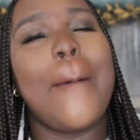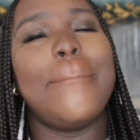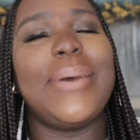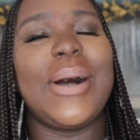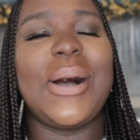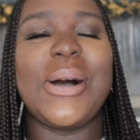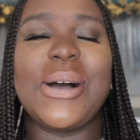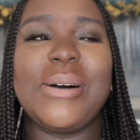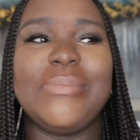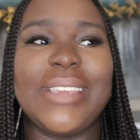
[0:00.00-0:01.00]

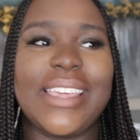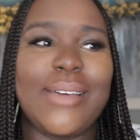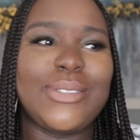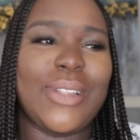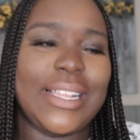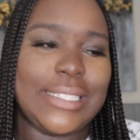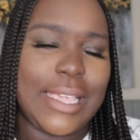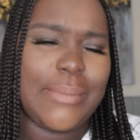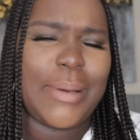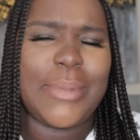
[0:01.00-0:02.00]
But, yeah, that was all I
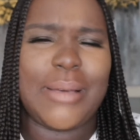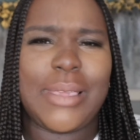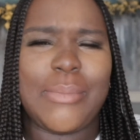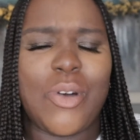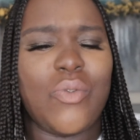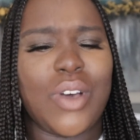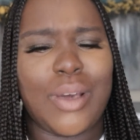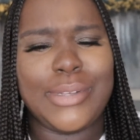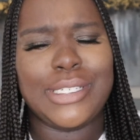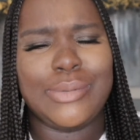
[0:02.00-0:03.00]
did. My mom came
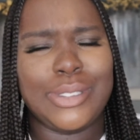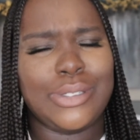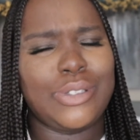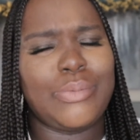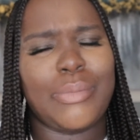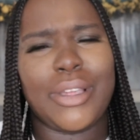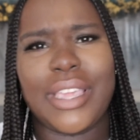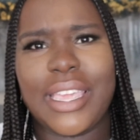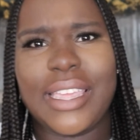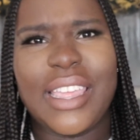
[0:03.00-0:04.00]
over. We just went to the
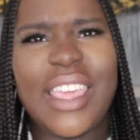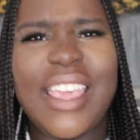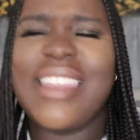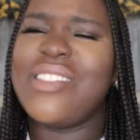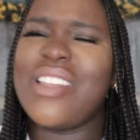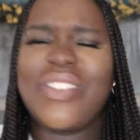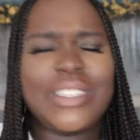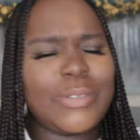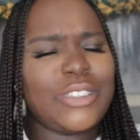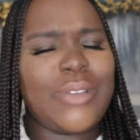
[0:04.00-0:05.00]
supermarket.
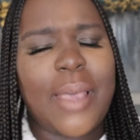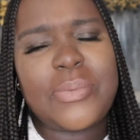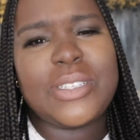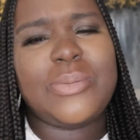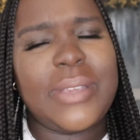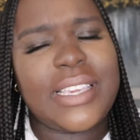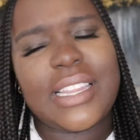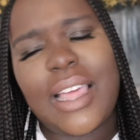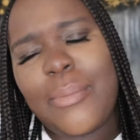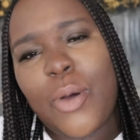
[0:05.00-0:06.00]
Nothing special happened this week,
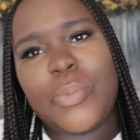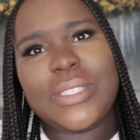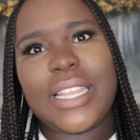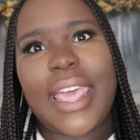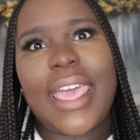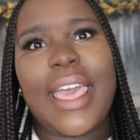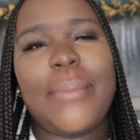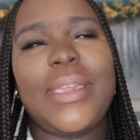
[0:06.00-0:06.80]
and I'm open to that.